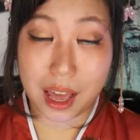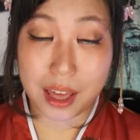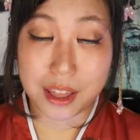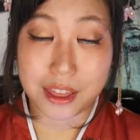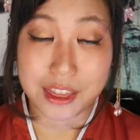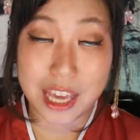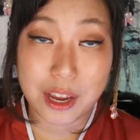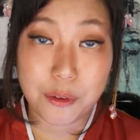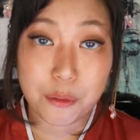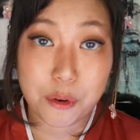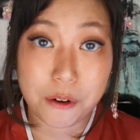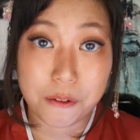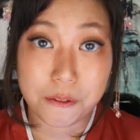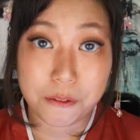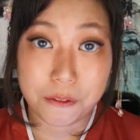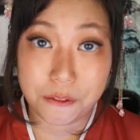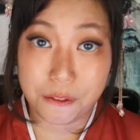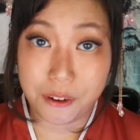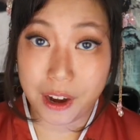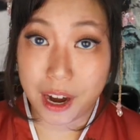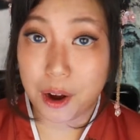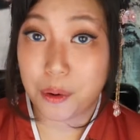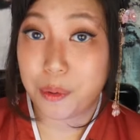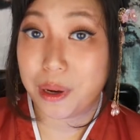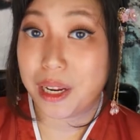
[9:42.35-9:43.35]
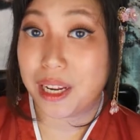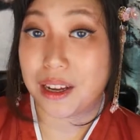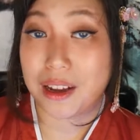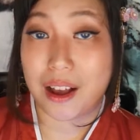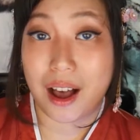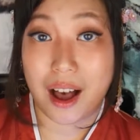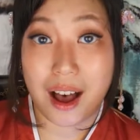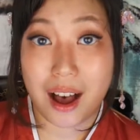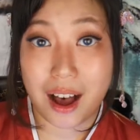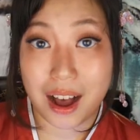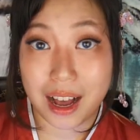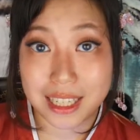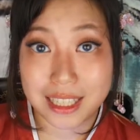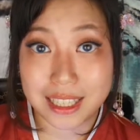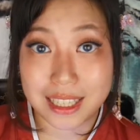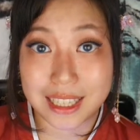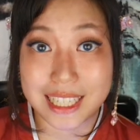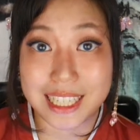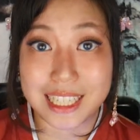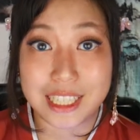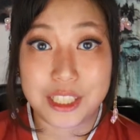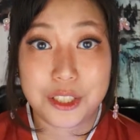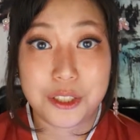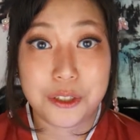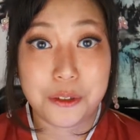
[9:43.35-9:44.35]
They were very
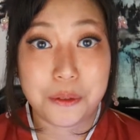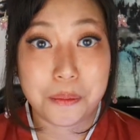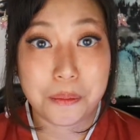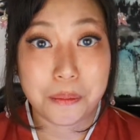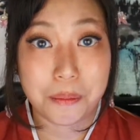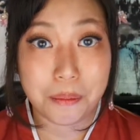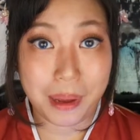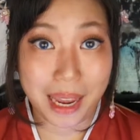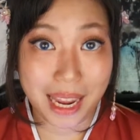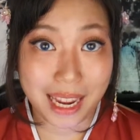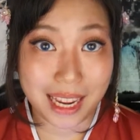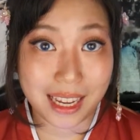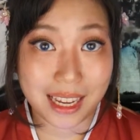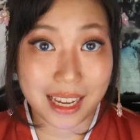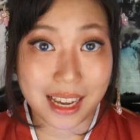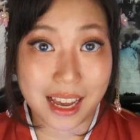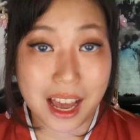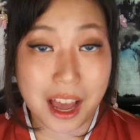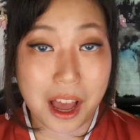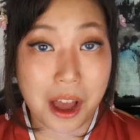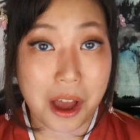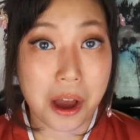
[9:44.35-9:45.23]
costly to make.